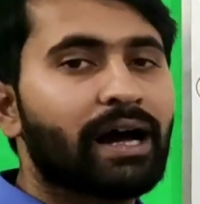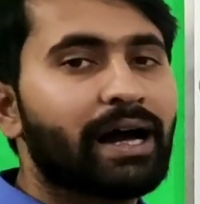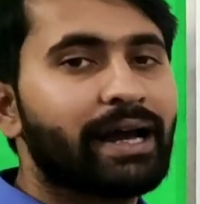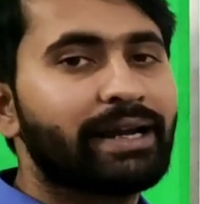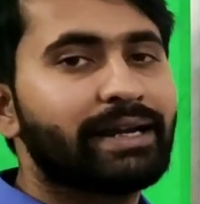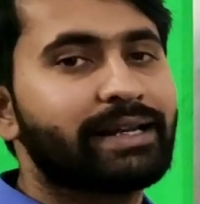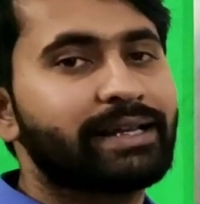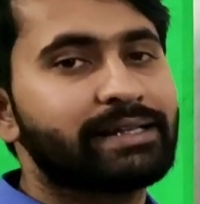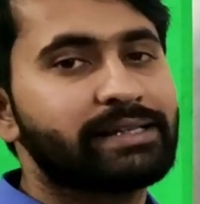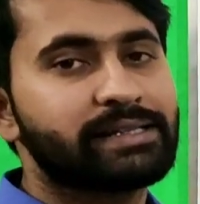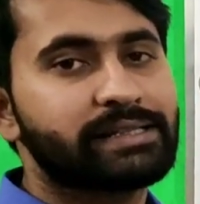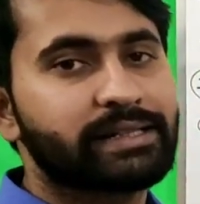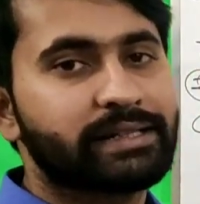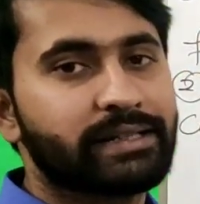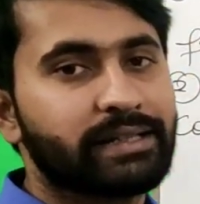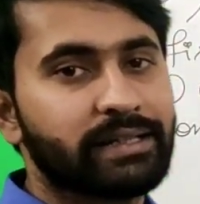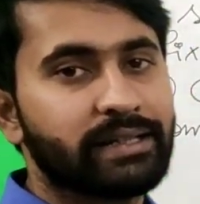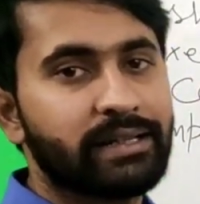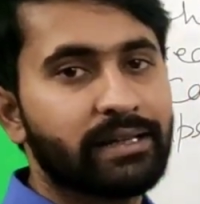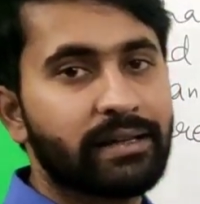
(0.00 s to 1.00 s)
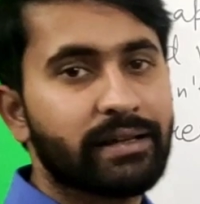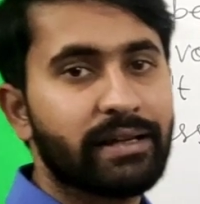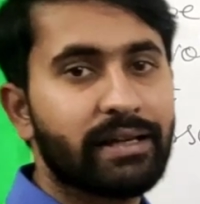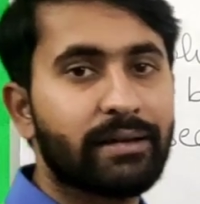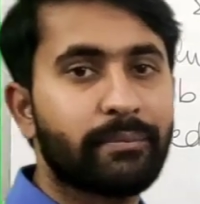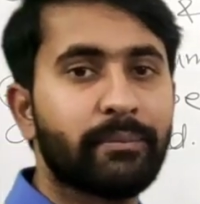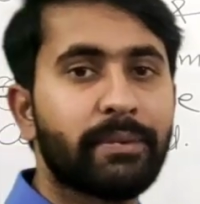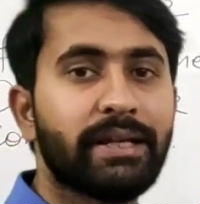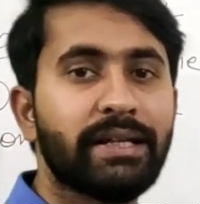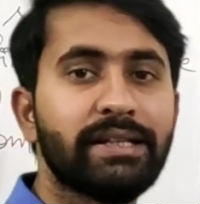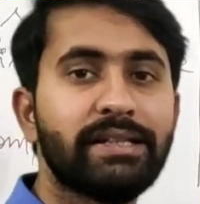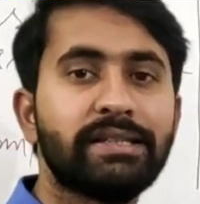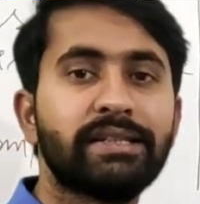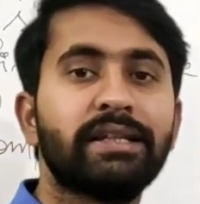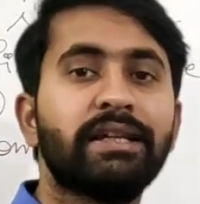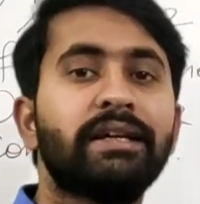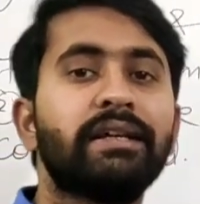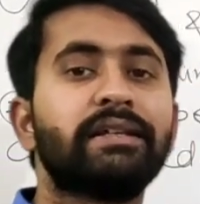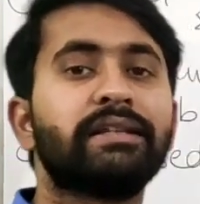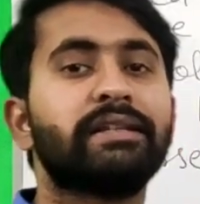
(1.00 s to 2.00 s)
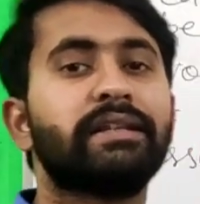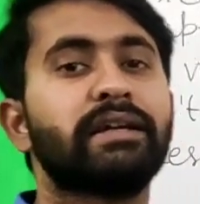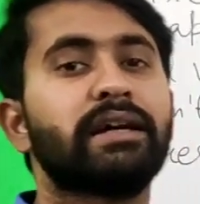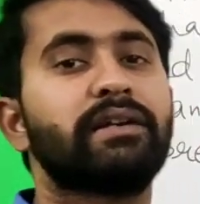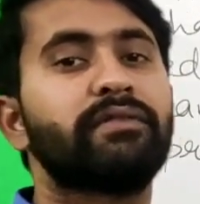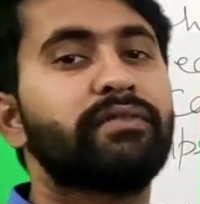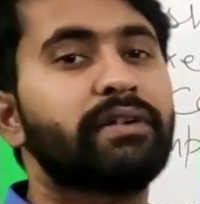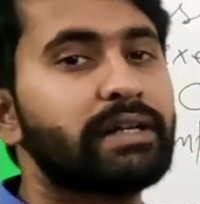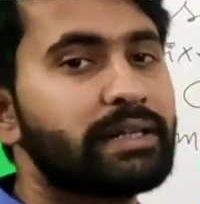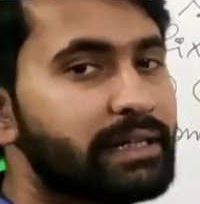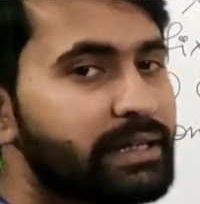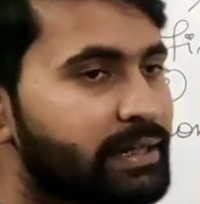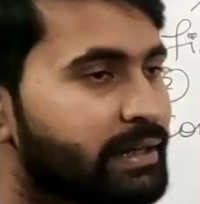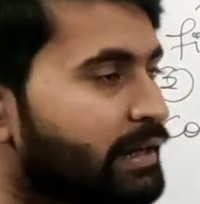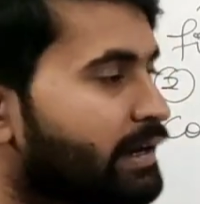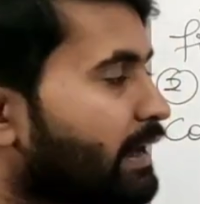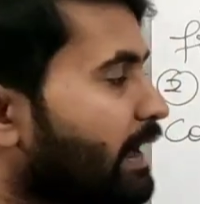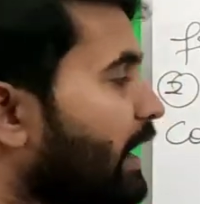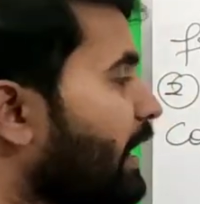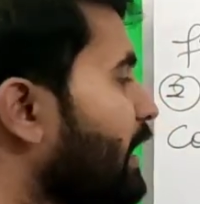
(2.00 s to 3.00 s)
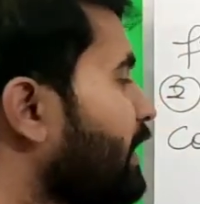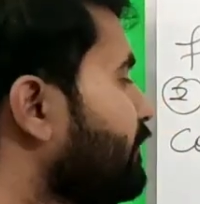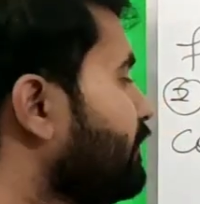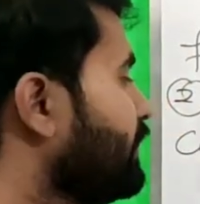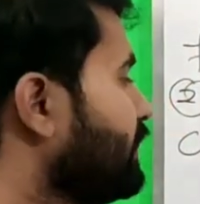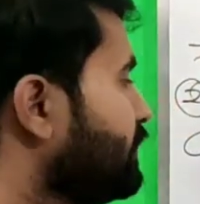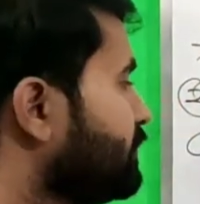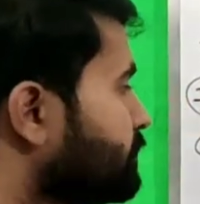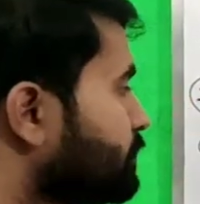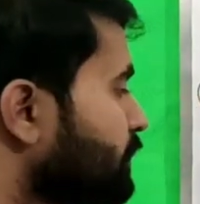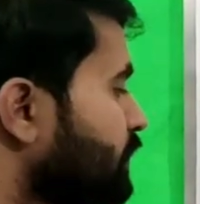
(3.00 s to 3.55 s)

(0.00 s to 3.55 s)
high density, it means they are very heavy.